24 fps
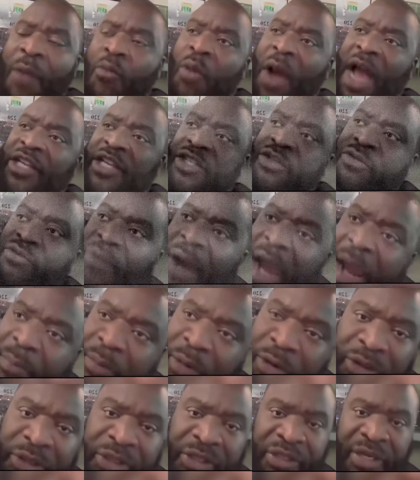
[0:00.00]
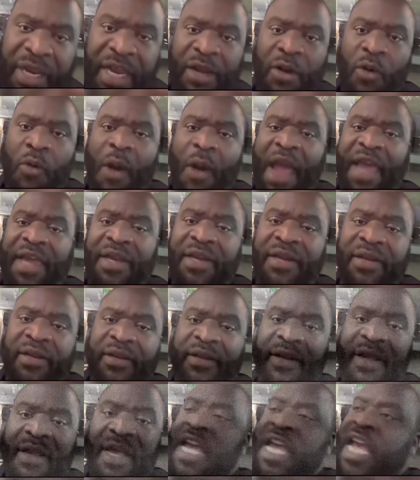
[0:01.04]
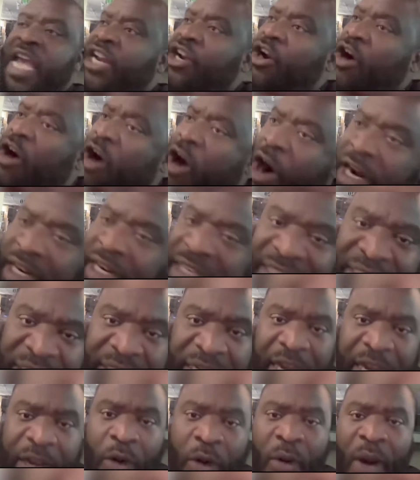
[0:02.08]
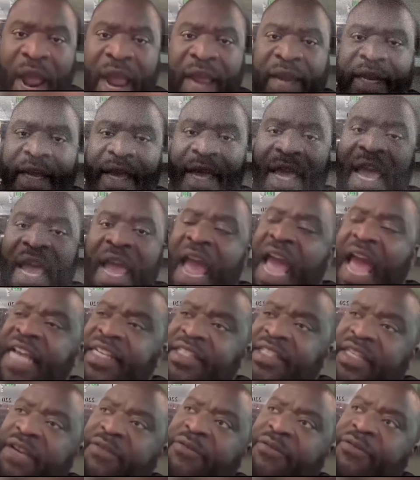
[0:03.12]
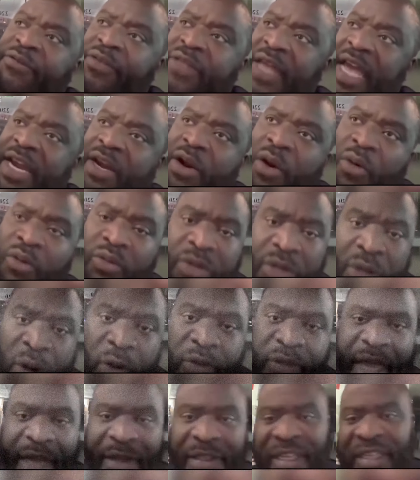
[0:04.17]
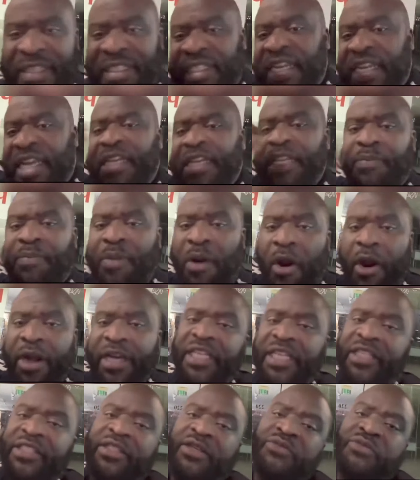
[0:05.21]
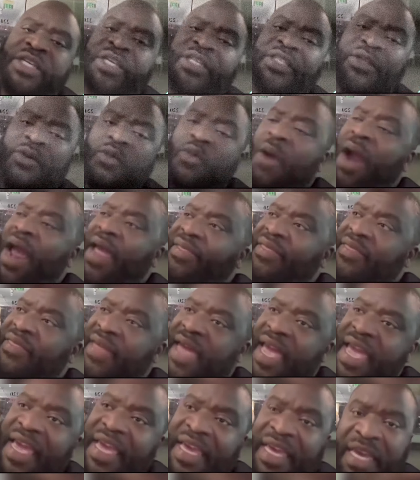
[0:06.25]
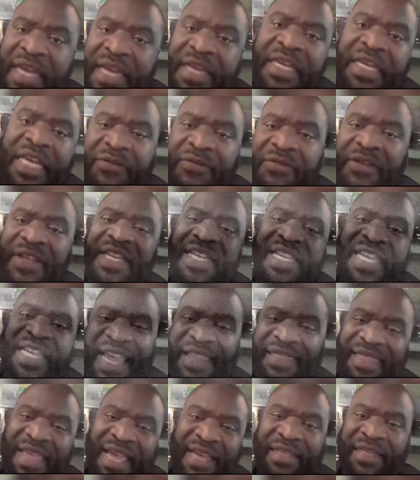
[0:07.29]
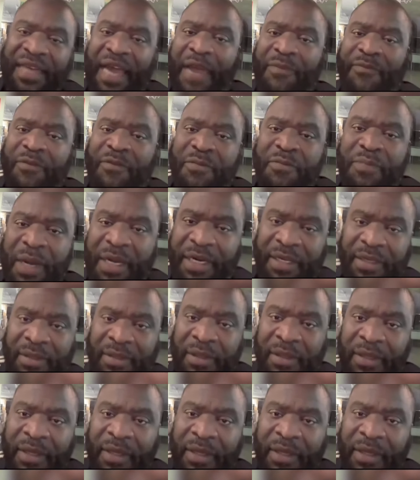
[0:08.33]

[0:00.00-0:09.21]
I'm watching rappers stay quiet and artists stay quiet as if they don't know that the Diddy party is the reason why they can even get that type of money.